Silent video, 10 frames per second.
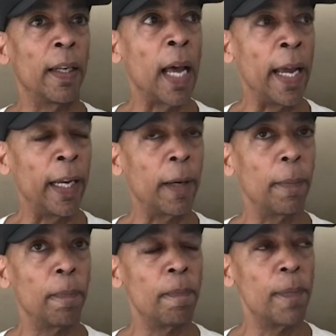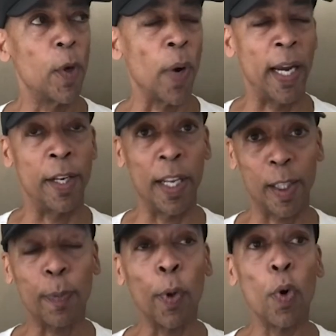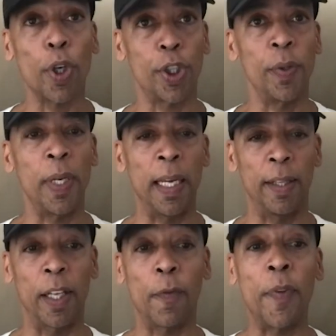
like, or I can explore shooting it that